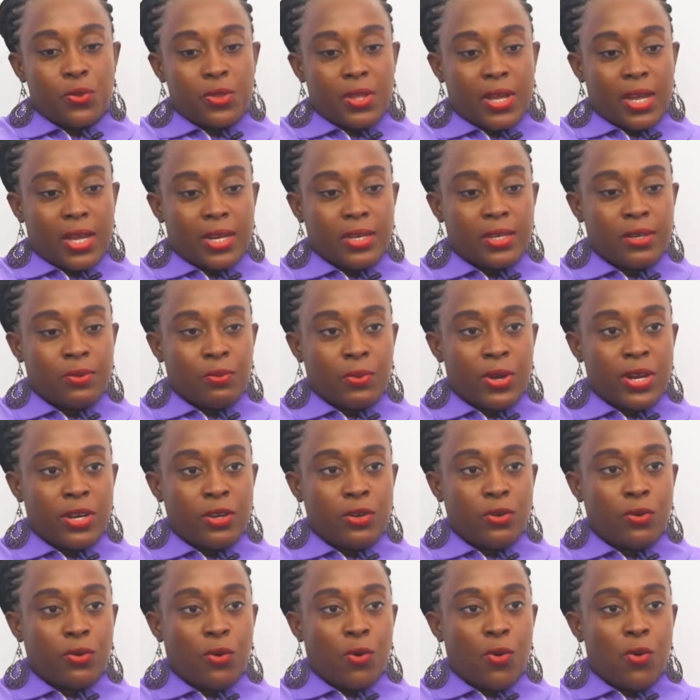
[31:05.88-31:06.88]
that when
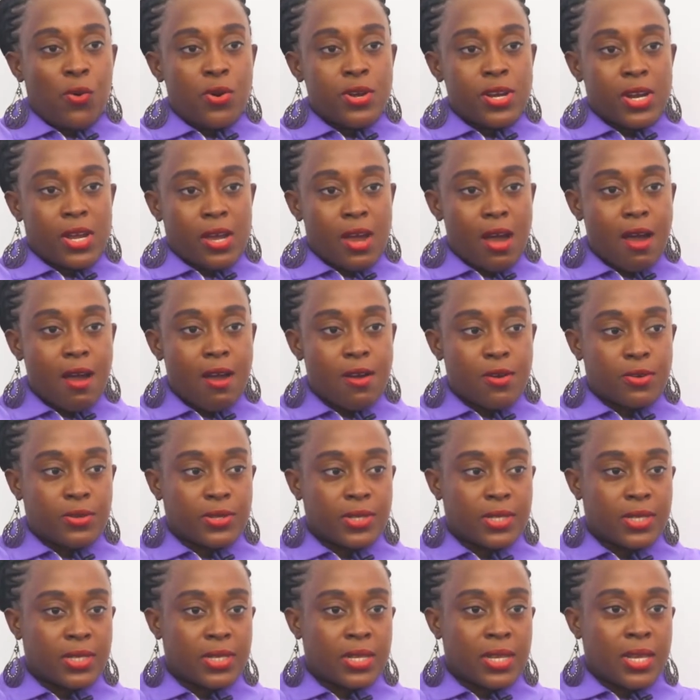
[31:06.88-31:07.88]
you own a
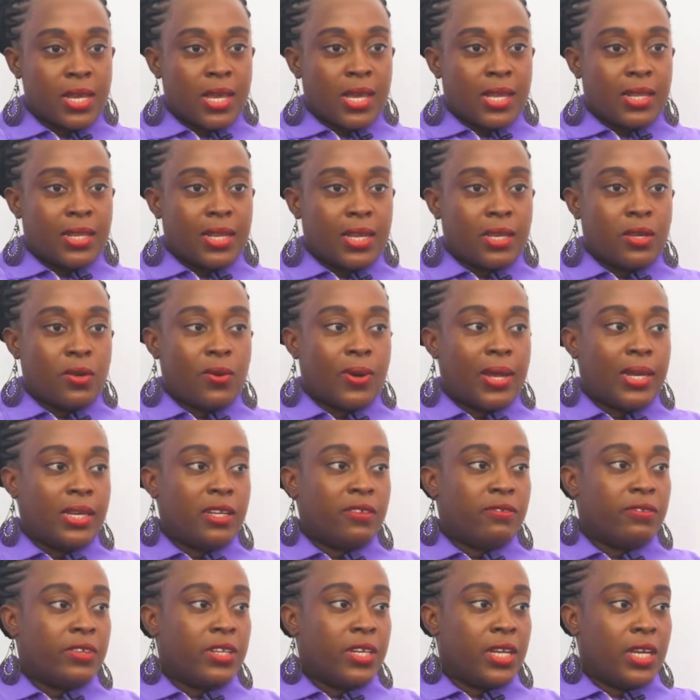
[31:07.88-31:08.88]
house that you are
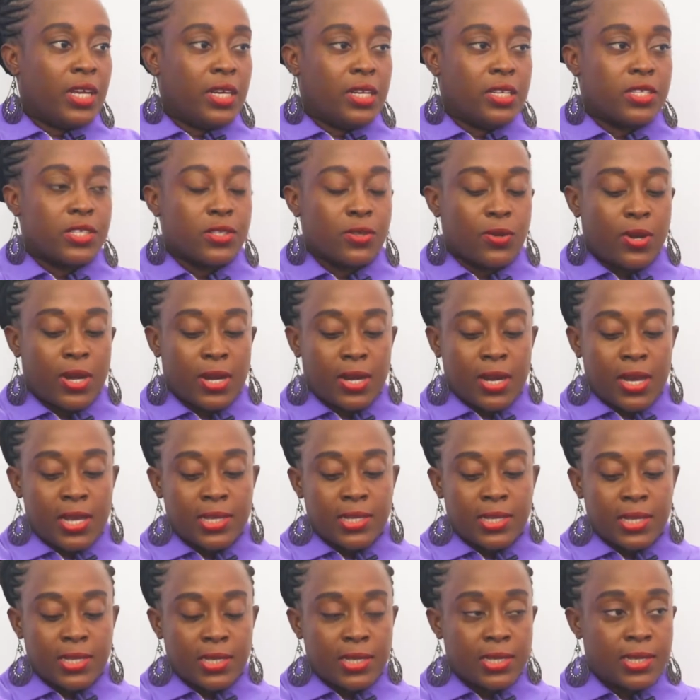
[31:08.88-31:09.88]
living in, it's not an
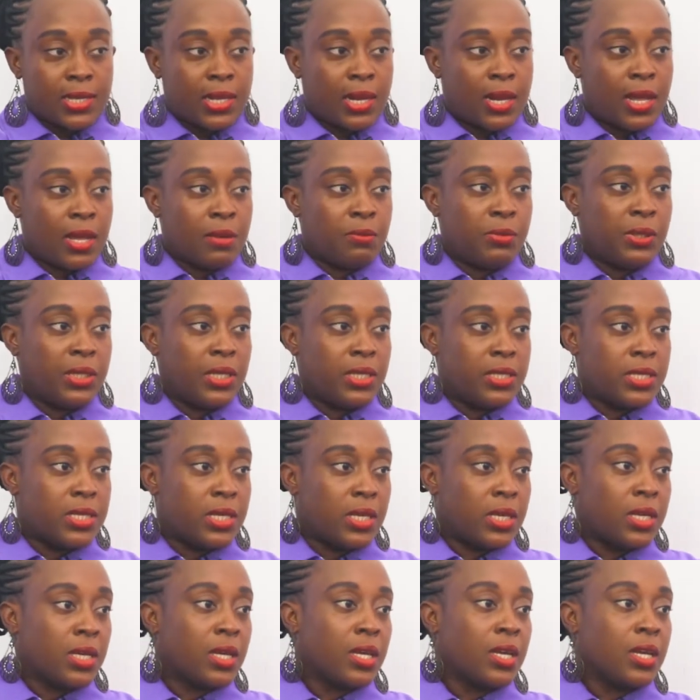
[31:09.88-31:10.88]
asset, it's a liability.